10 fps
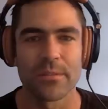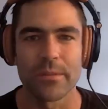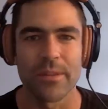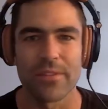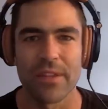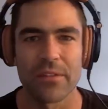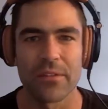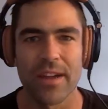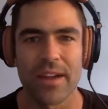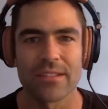one of my favorite
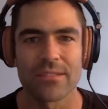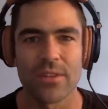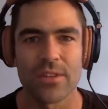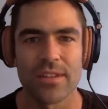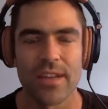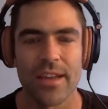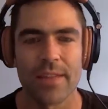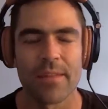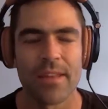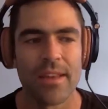rackets of all
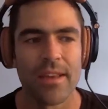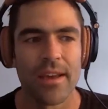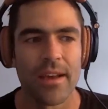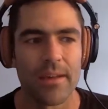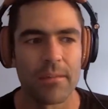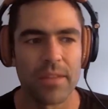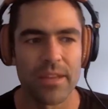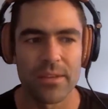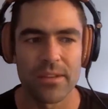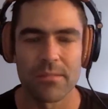time.
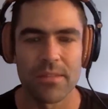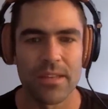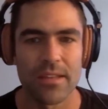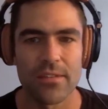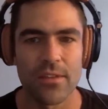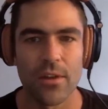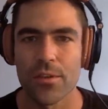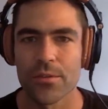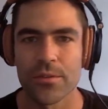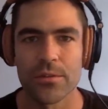Played with the mids
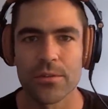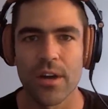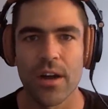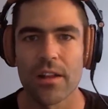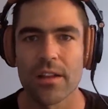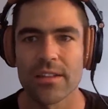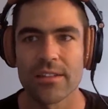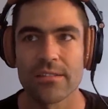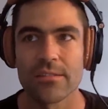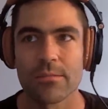all through
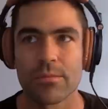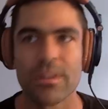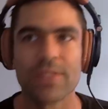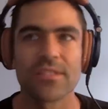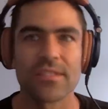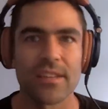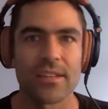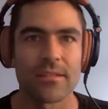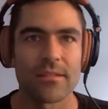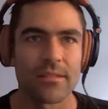college, brief
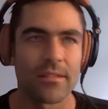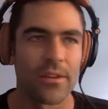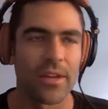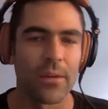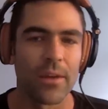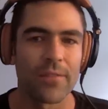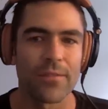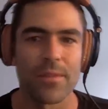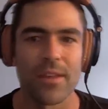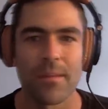stint going away
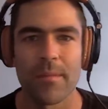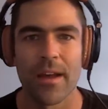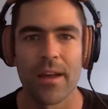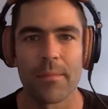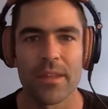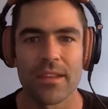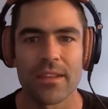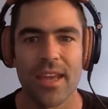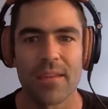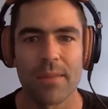from them, but then
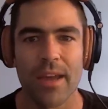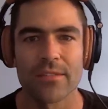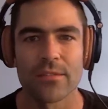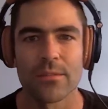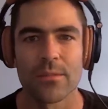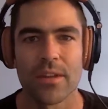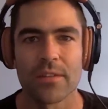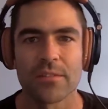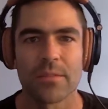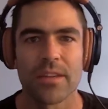came back to them when I
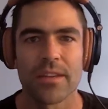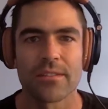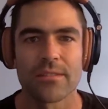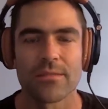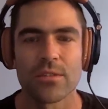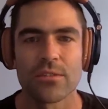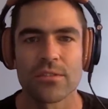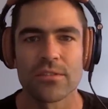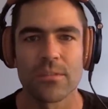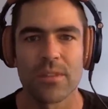was playing some
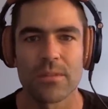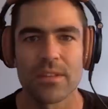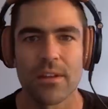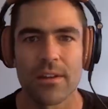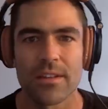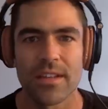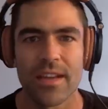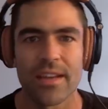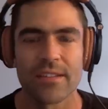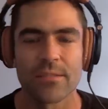futures. I played with the
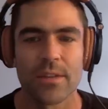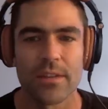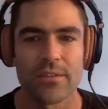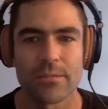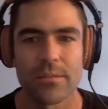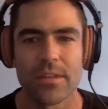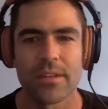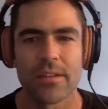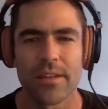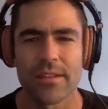RDIS 100 mid.
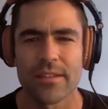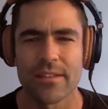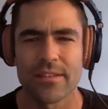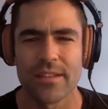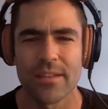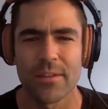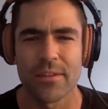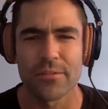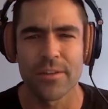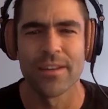I think that's the name,
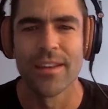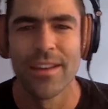right, Troy?